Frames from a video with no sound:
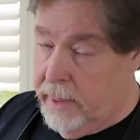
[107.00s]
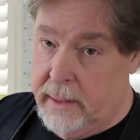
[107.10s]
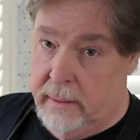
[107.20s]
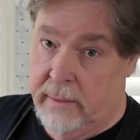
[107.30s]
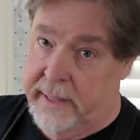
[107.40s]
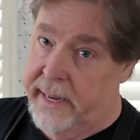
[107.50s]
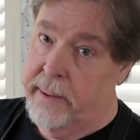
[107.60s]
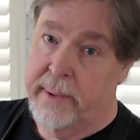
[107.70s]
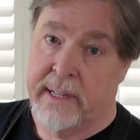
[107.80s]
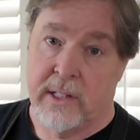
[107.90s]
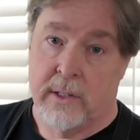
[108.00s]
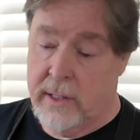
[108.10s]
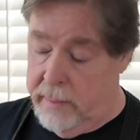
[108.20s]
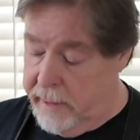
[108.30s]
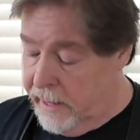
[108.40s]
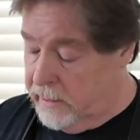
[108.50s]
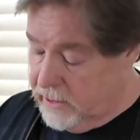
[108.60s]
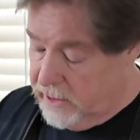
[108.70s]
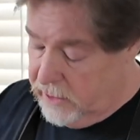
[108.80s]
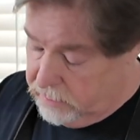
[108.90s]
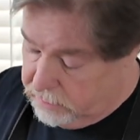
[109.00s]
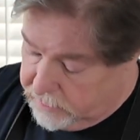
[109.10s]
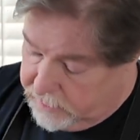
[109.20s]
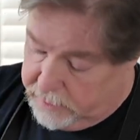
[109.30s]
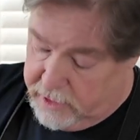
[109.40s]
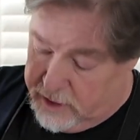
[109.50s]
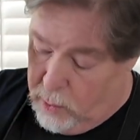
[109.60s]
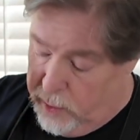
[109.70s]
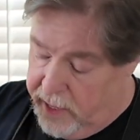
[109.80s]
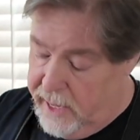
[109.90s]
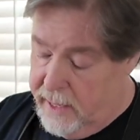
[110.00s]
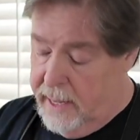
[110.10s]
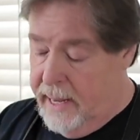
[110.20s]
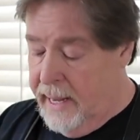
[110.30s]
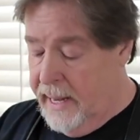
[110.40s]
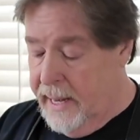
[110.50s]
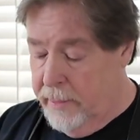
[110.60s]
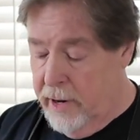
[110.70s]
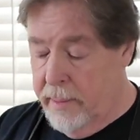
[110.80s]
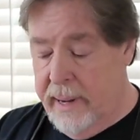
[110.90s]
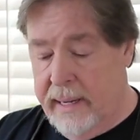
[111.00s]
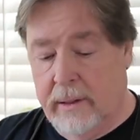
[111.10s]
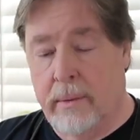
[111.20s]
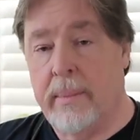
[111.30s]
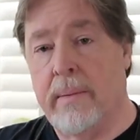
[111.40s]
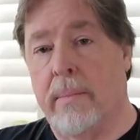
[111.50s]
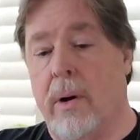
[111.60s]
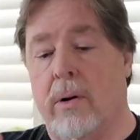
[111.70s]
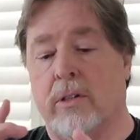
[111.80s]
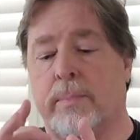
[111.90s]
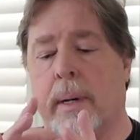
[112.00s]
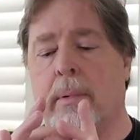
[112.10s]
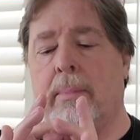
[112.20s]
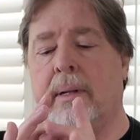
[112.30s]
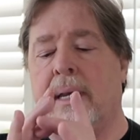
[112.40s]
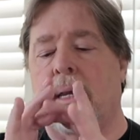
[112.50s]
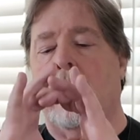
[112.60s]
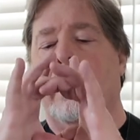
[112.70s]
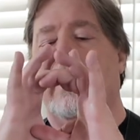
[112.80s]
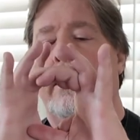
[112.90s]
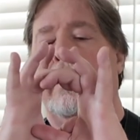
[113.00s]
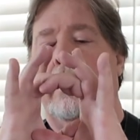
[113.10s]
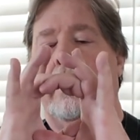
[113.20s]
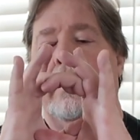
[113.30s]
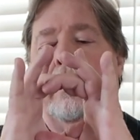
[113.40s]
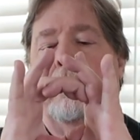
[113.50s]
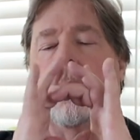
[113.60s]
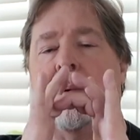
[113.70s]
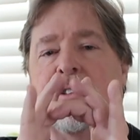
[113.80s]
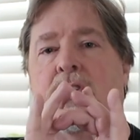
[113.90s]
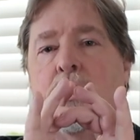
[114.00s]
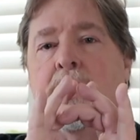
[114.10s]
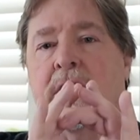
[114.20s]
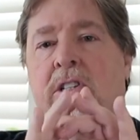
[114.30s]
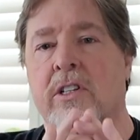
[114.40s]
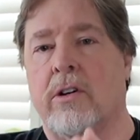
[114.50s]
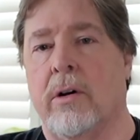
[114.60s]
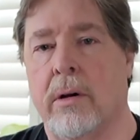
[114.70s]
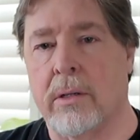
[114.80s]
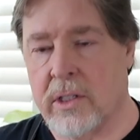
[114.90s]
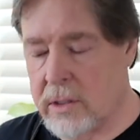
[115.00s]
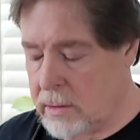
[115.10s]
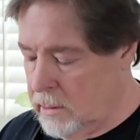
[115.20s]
But you got to mix it somehow. So I'm just going in, and I'm going to make little meatballs, probably maybe 2 inches across,